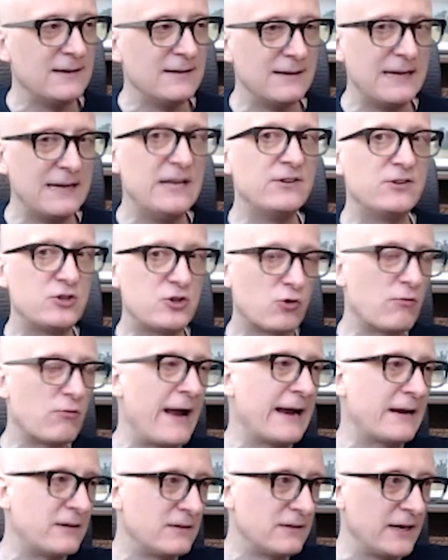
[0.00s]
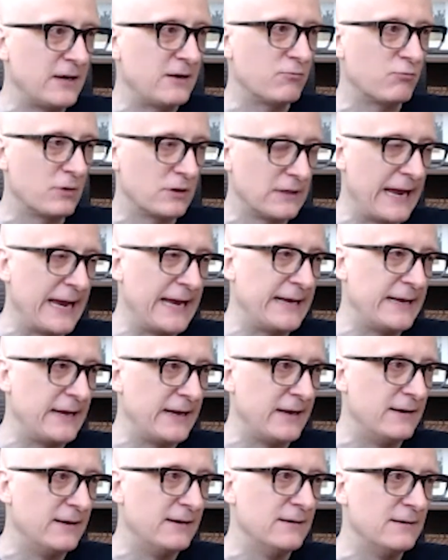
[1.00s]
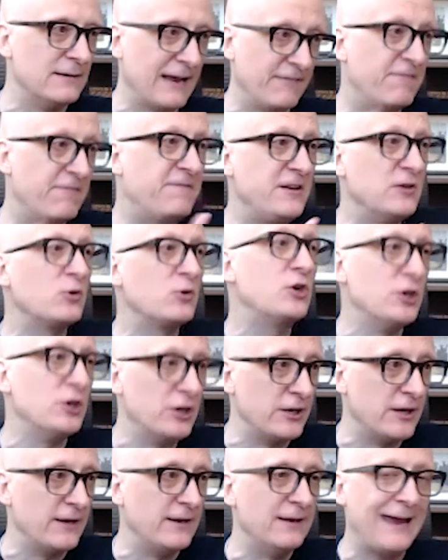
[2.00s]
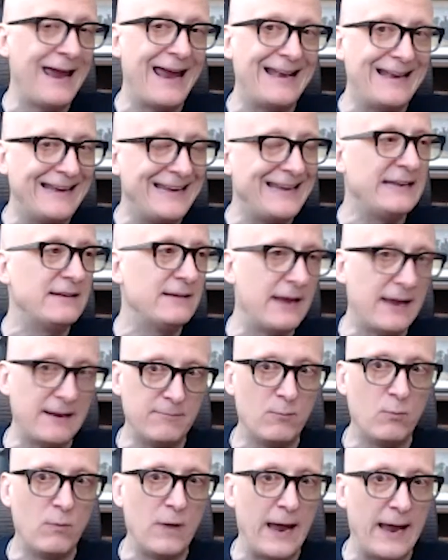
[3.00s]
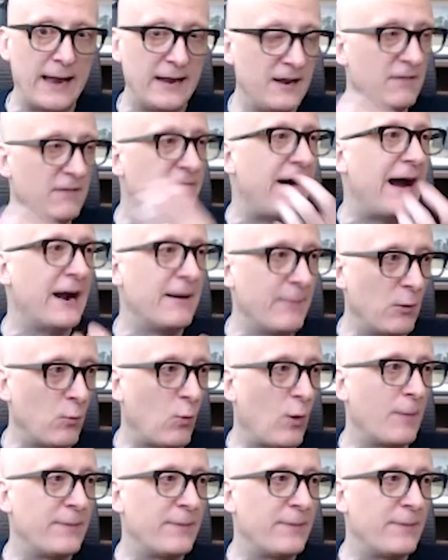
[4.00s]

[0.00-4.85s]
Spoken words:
is directly related, and feel good, and an environment where